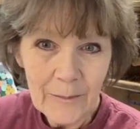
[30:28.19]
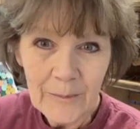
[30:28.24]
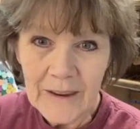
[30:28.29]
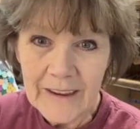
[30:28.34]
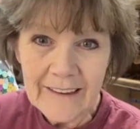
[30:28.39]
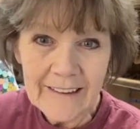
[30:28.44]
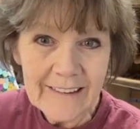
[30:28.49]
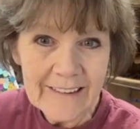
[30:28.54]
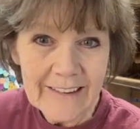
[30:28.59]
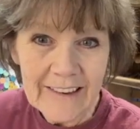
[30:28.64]

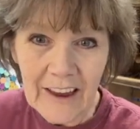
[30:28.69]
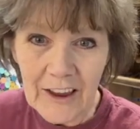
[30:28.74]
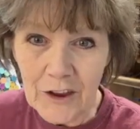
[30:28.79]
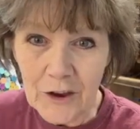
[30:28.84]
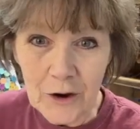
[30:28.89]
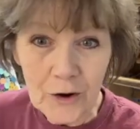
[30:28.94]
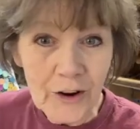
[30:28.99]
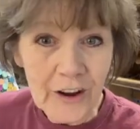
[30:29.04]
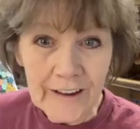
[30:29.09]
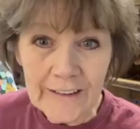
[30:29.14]
Because
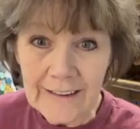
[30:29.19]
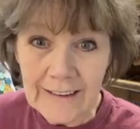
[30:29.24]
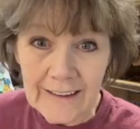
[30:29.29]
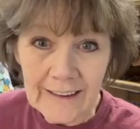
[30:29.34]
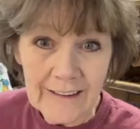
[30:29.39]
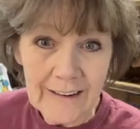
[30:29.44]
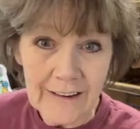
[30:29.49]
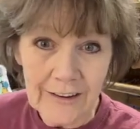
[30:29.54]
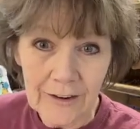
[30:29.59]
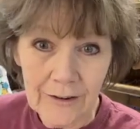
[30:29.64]
you couldn't
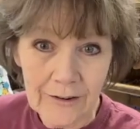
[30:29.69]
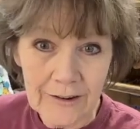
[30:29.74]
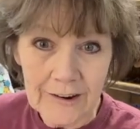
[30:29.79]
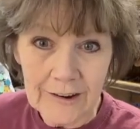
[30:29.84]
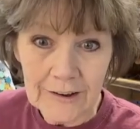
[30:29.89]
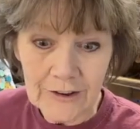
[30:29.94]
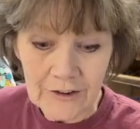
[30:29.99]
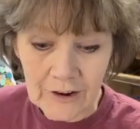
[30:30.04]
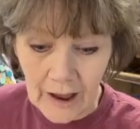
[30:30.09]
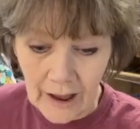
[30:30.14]
get a
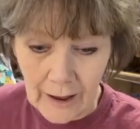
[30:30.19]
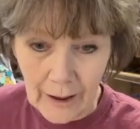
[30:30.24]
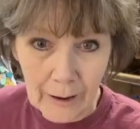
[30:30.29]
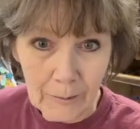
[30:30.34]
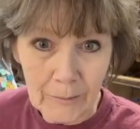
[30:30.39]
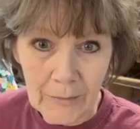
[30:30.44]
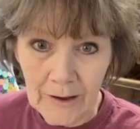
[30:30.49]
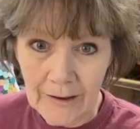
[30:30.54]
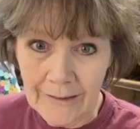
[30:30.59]
union job